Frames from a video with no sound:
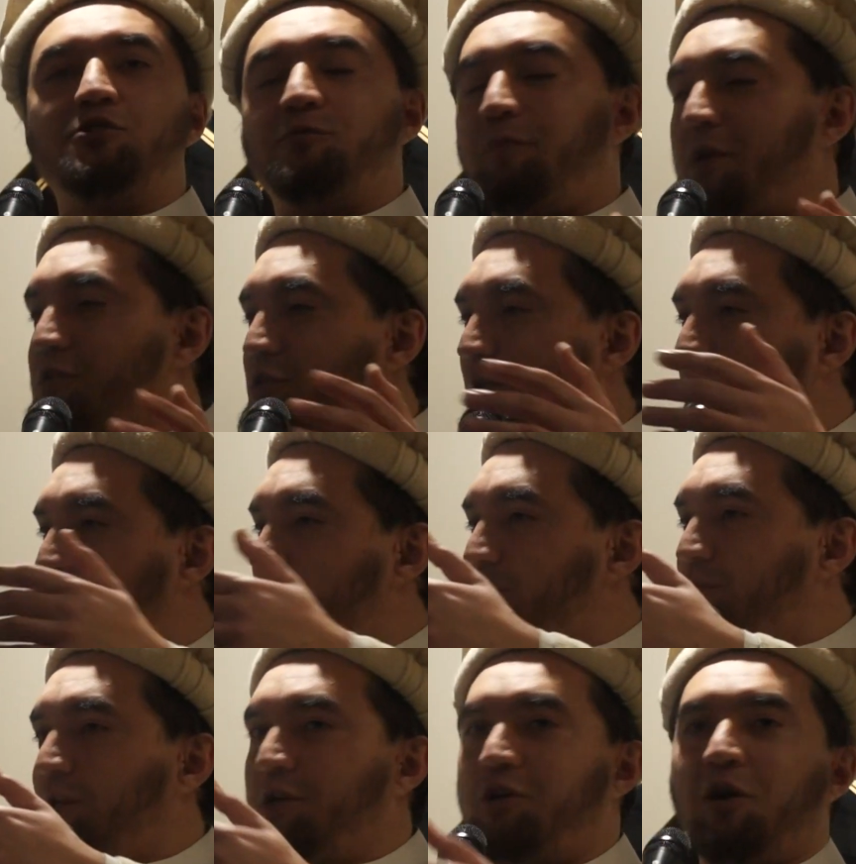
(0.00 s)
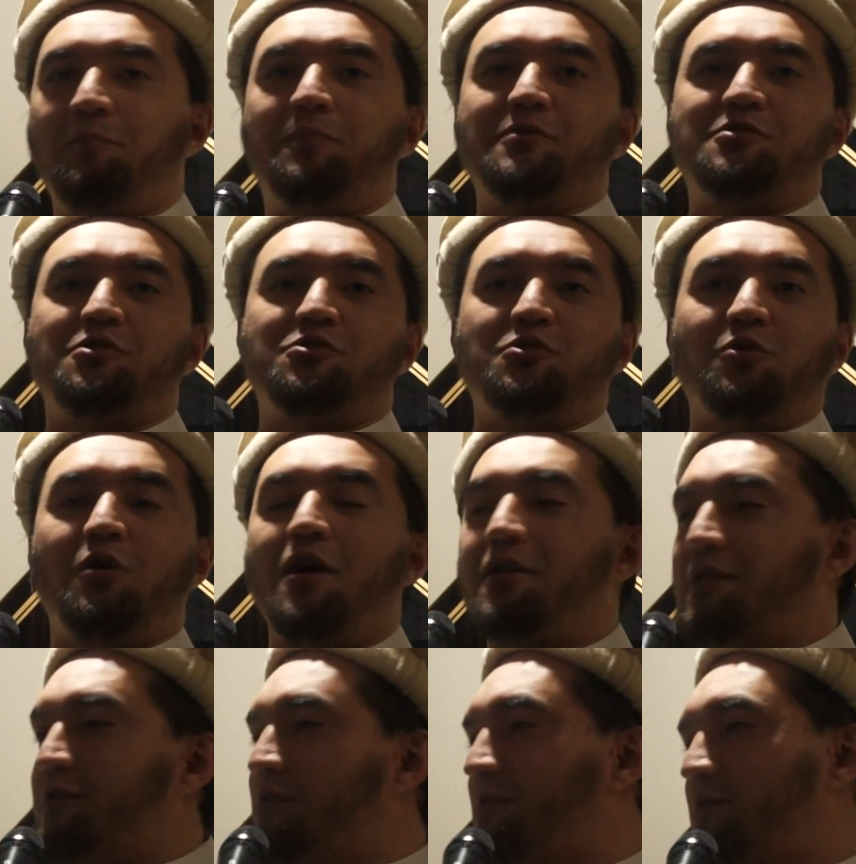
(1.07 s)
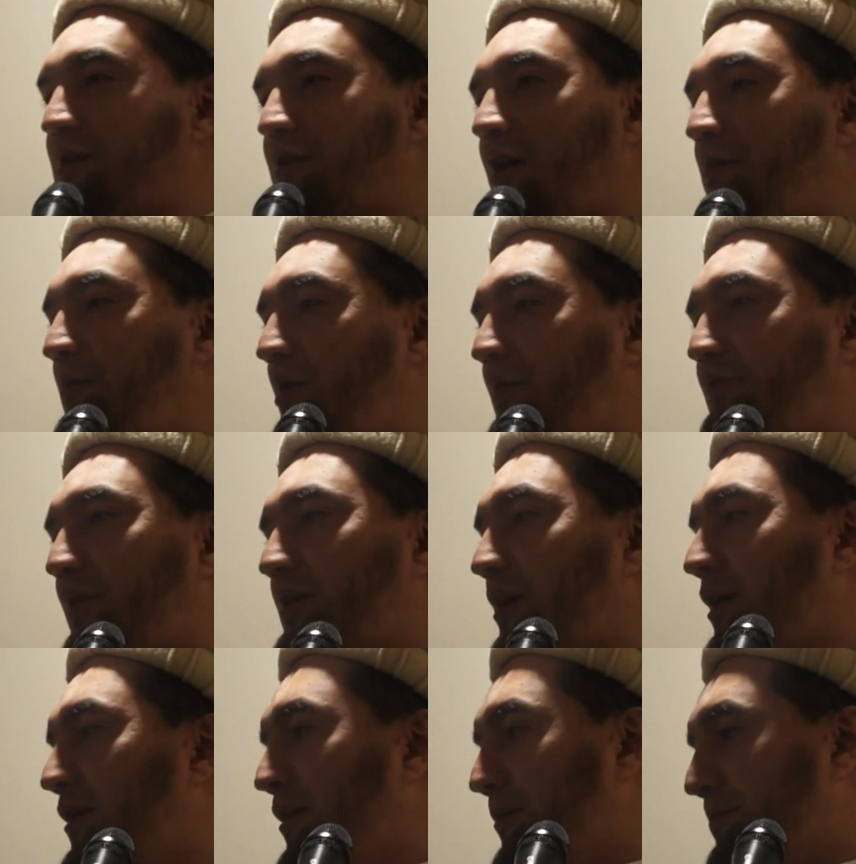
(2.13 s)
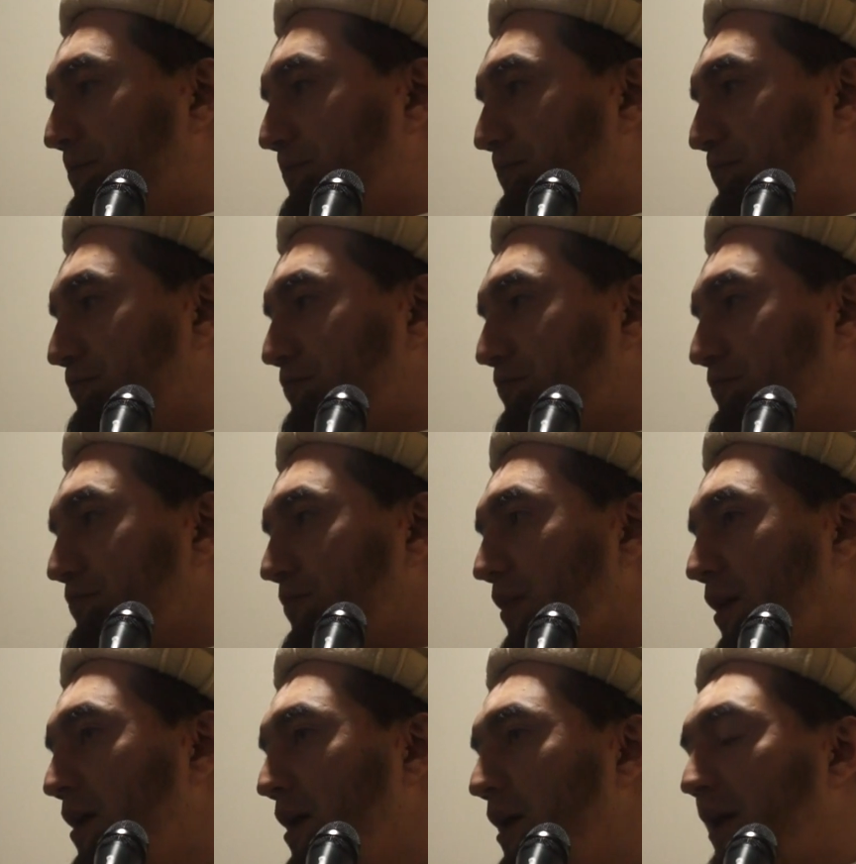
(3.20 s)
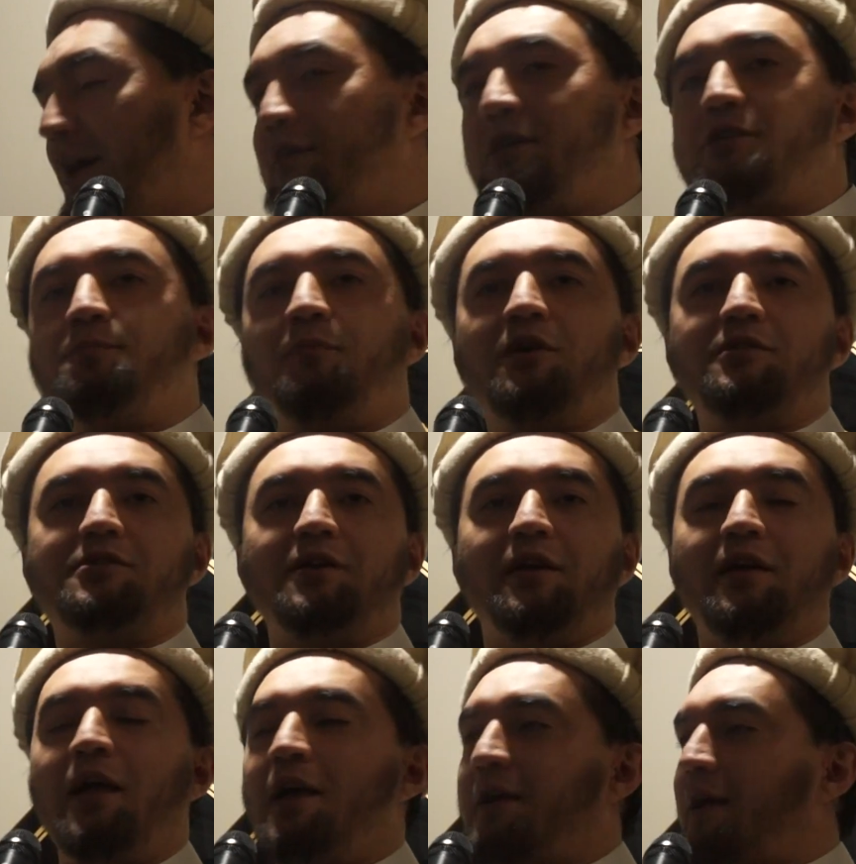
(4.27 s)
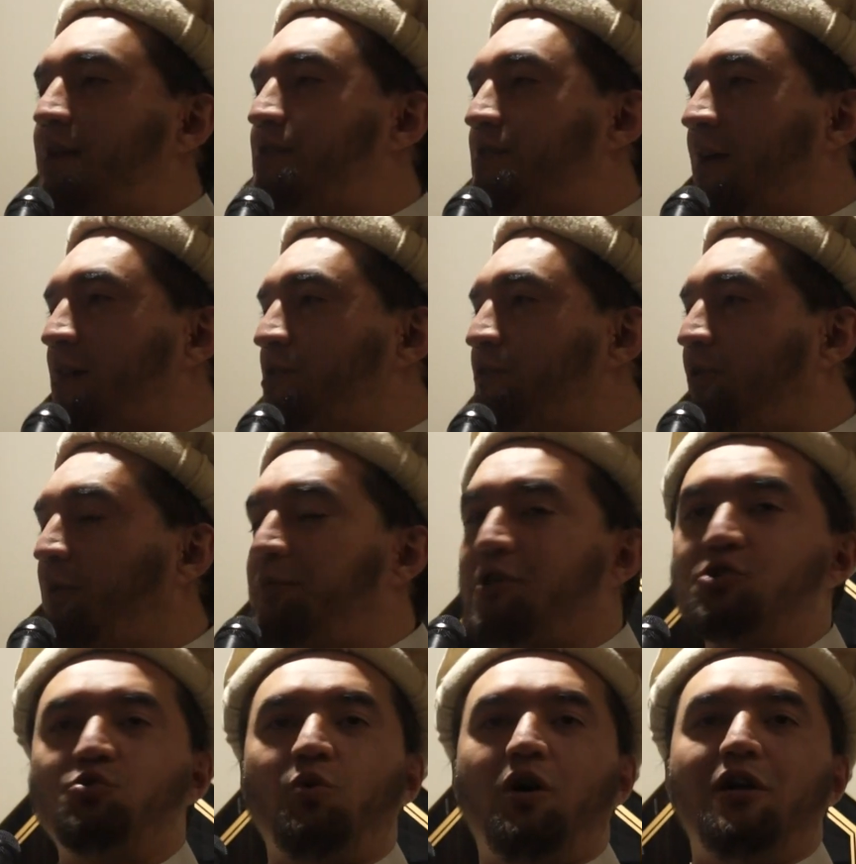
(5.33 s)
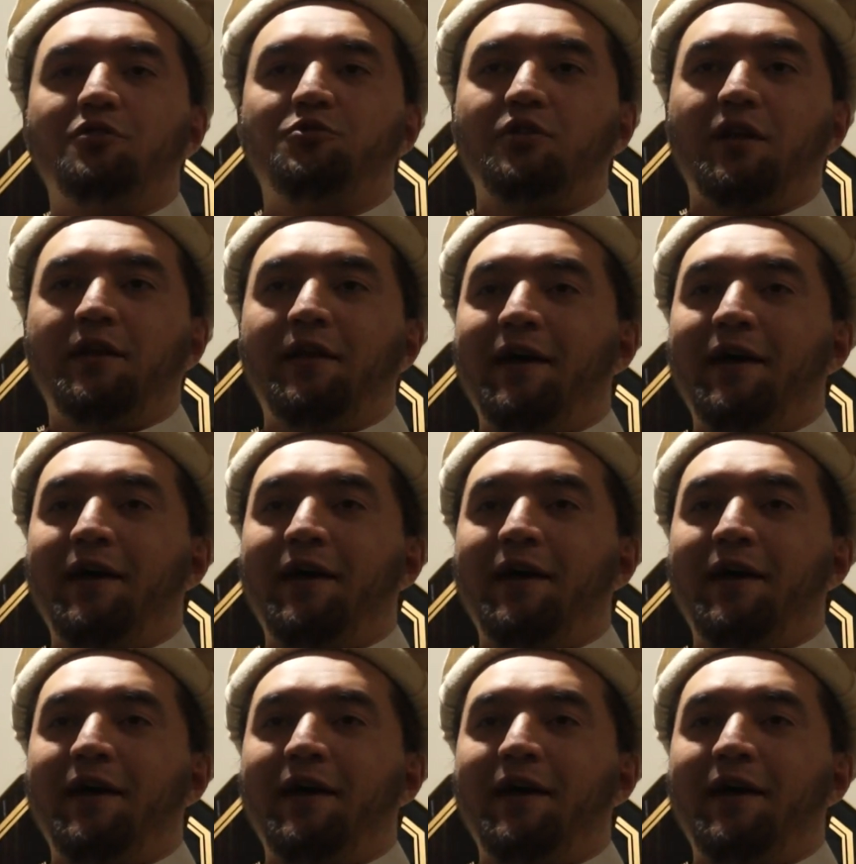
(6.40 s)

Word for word: special mercy encompasses you. This is the Rahmah of a Rahim. And this mercy extends from this world to the